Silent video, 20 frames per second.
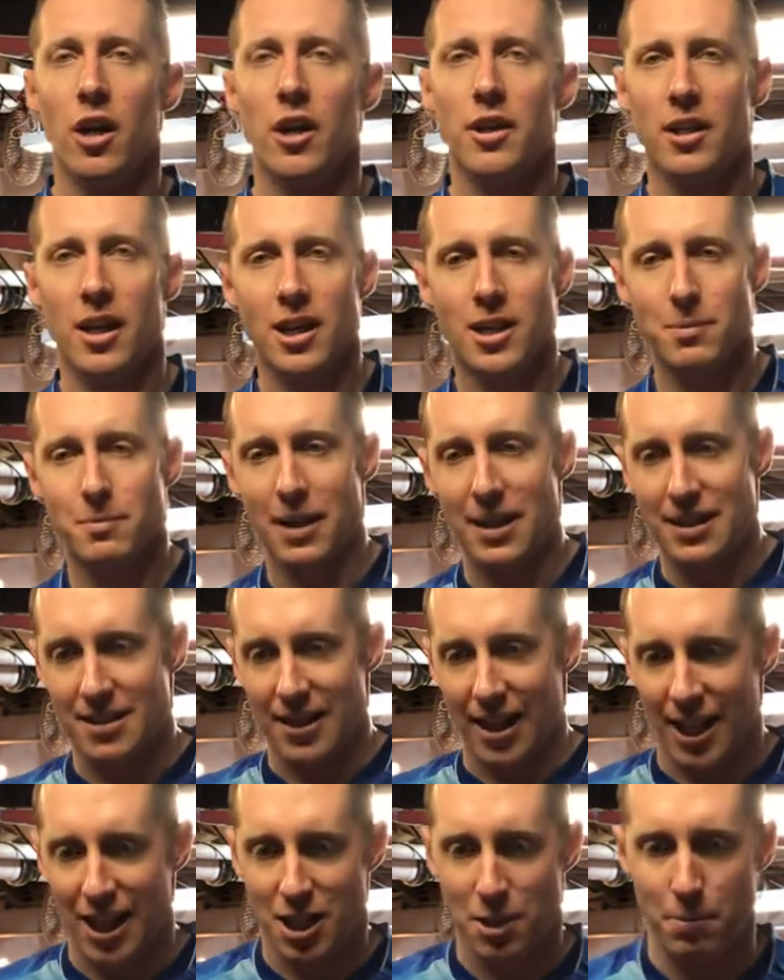does my
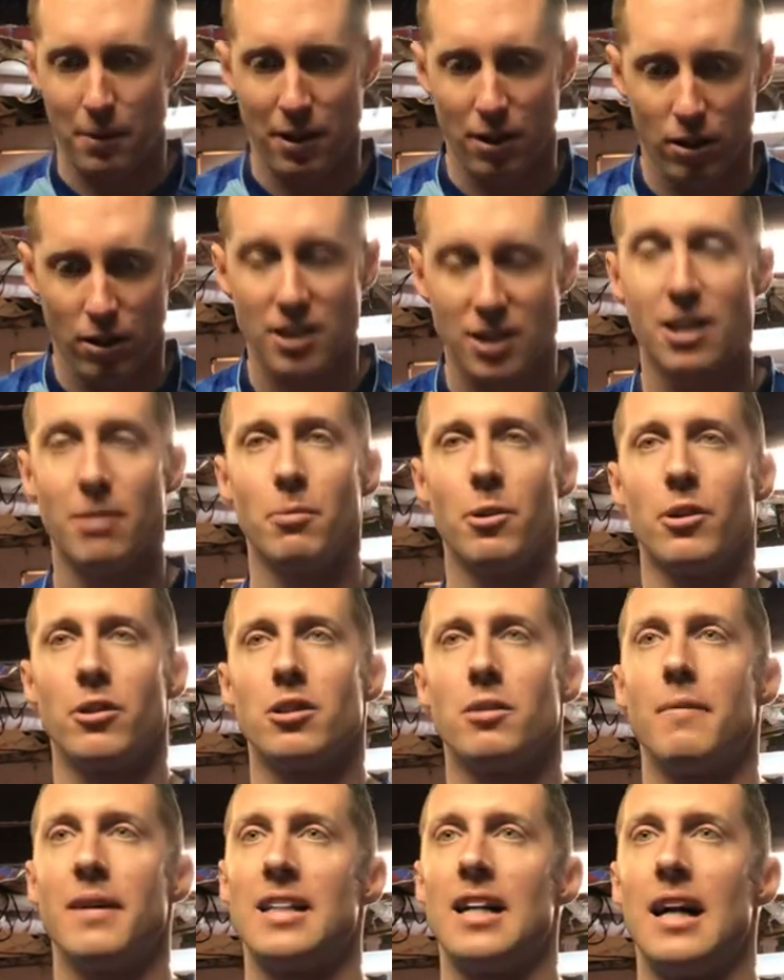side spin look similar
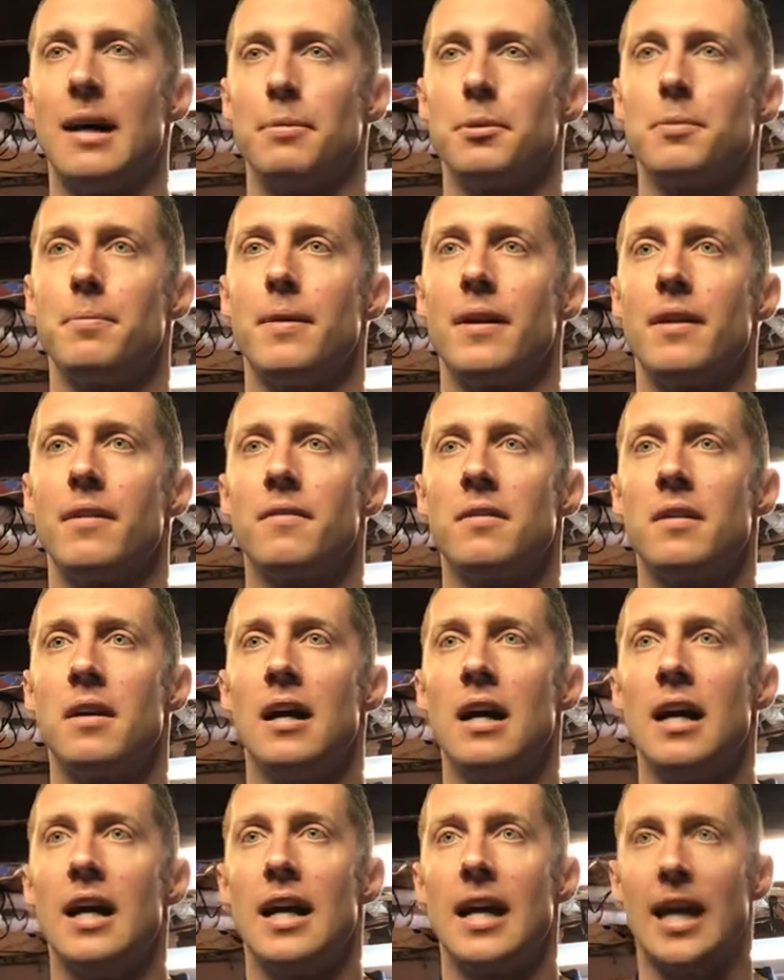to my top spin?
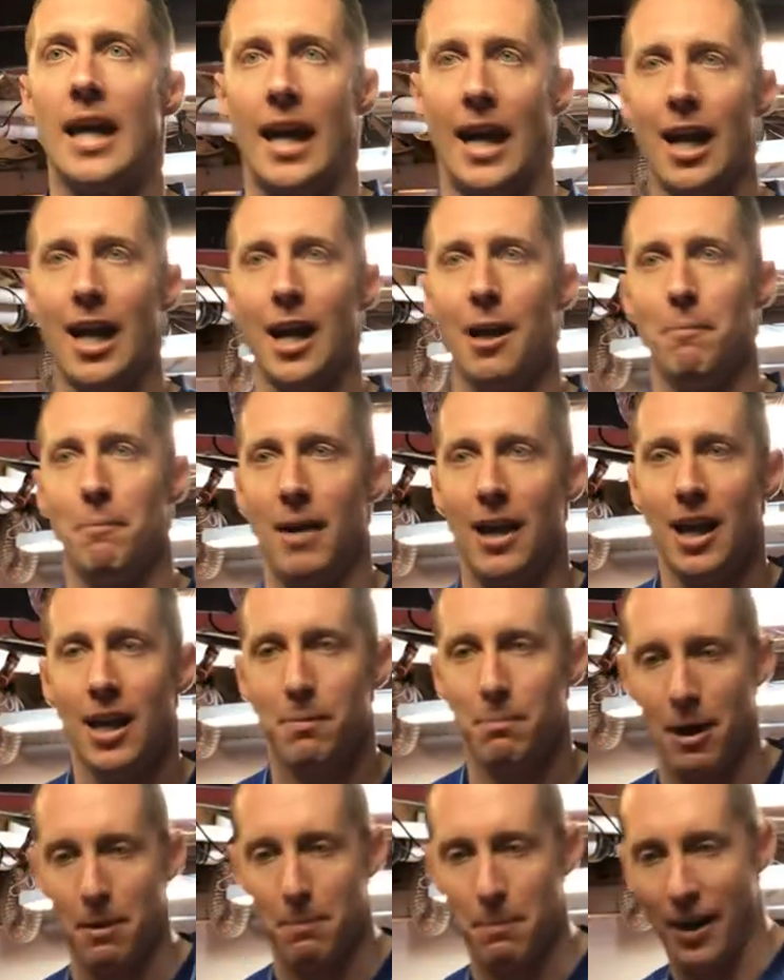Can I make
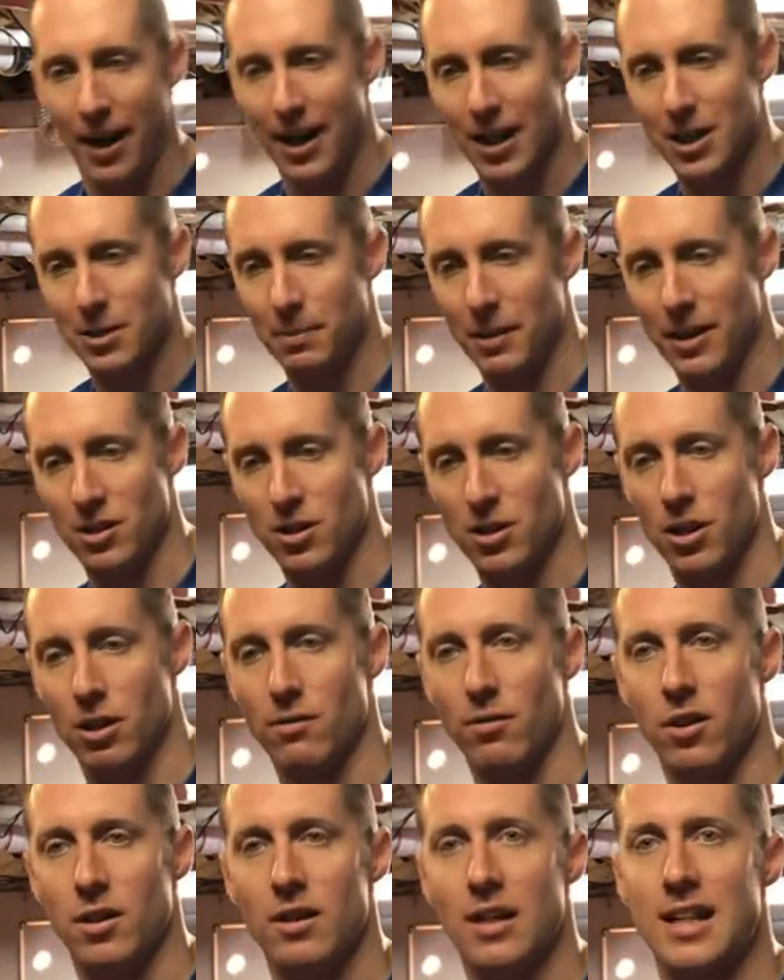my backspin serve
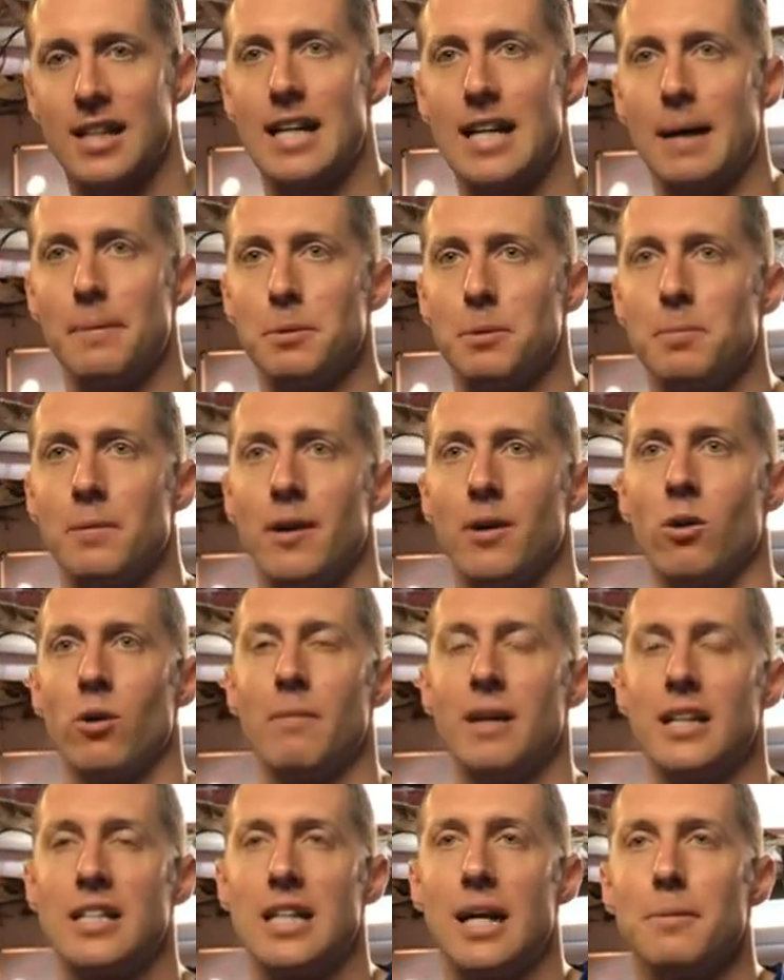look like topspin or
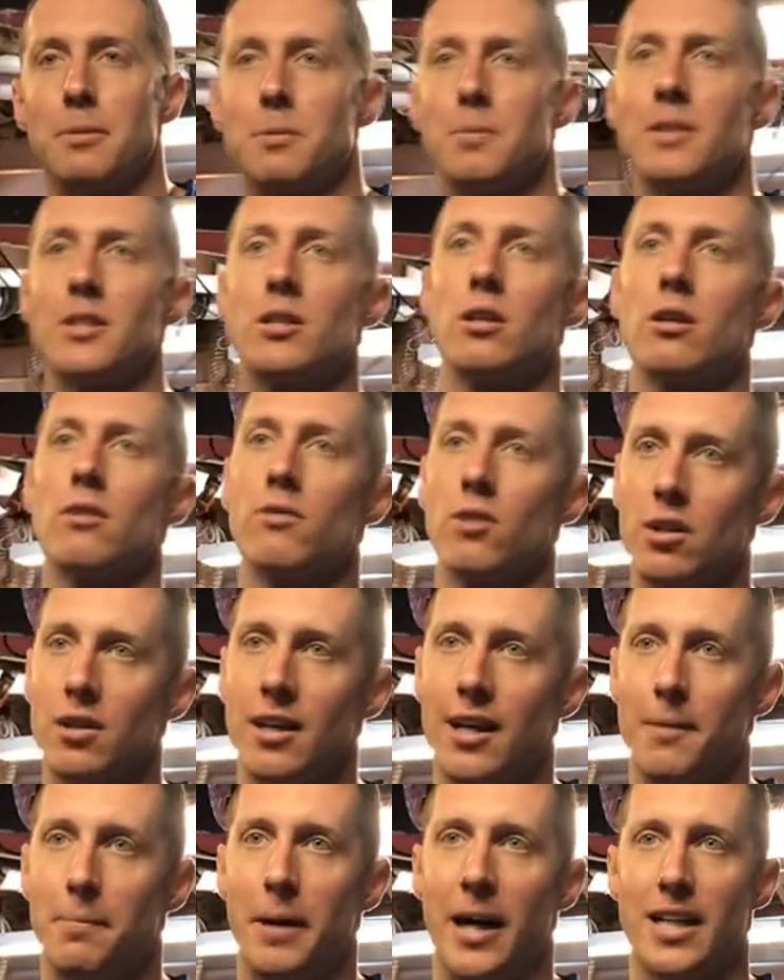my topspin serve look
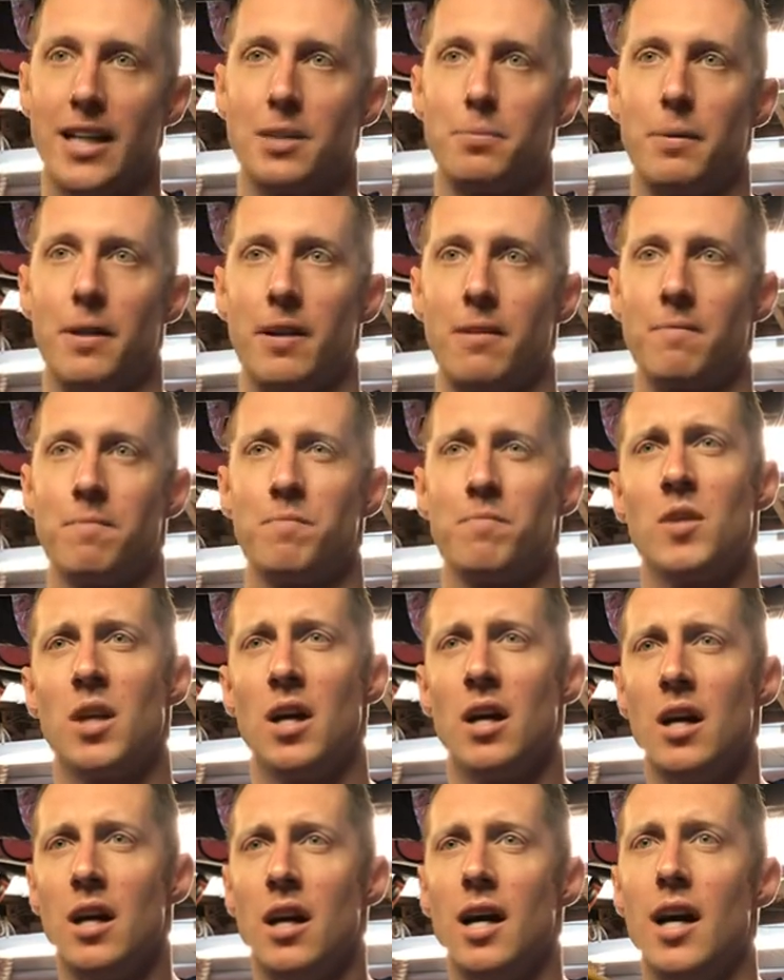like backspin?
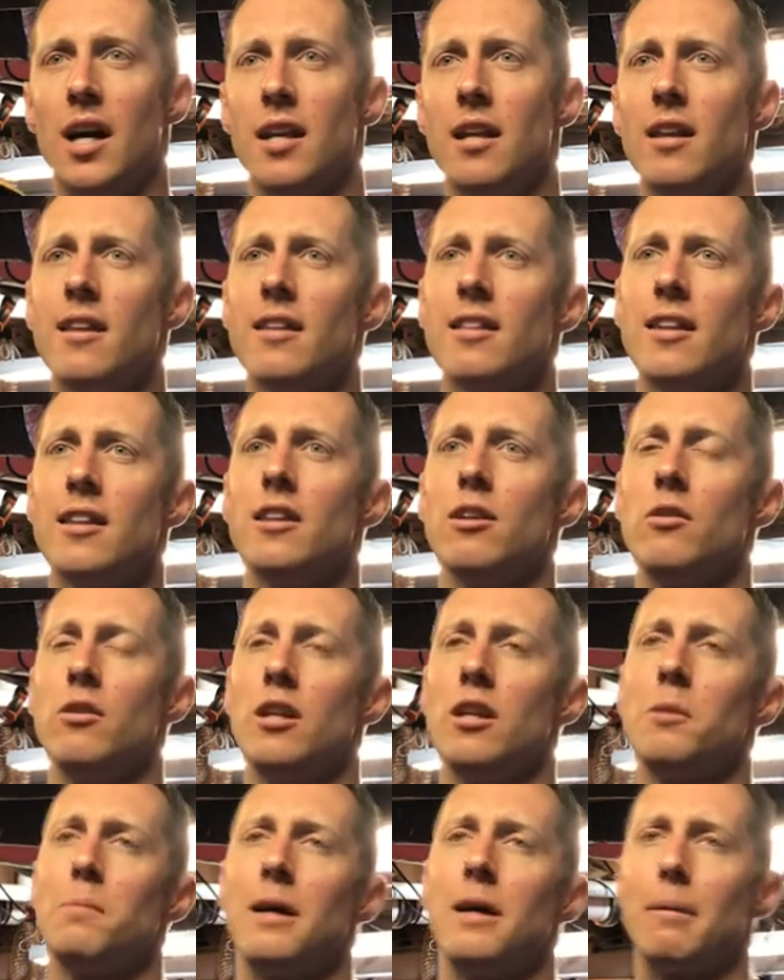Another thing that you need
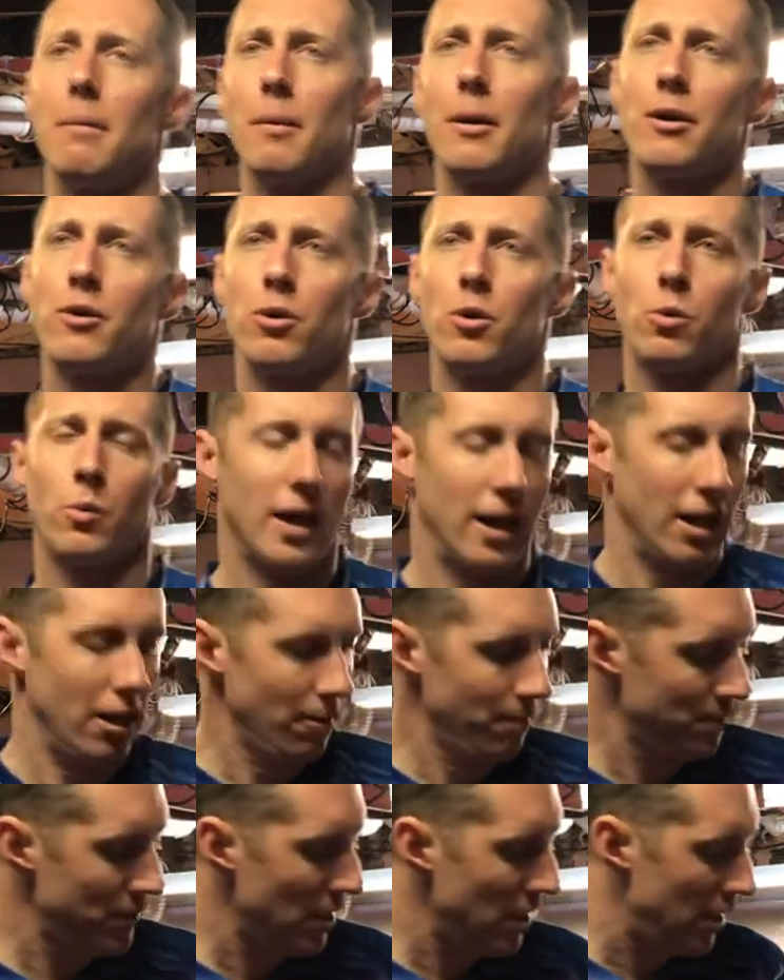to be able to do
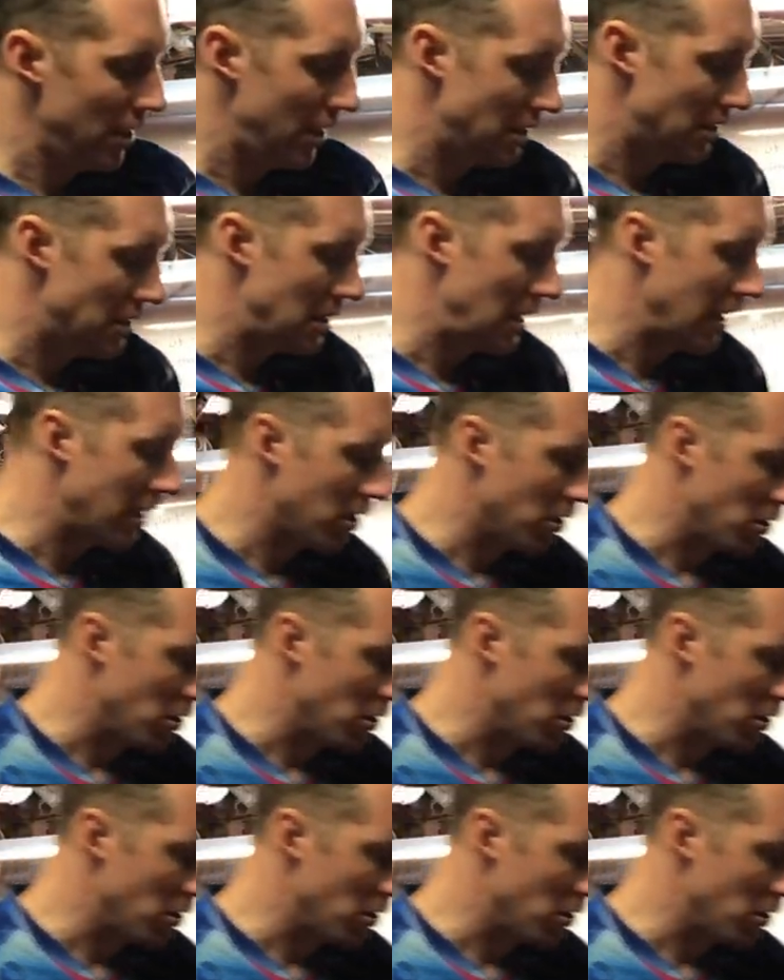well is take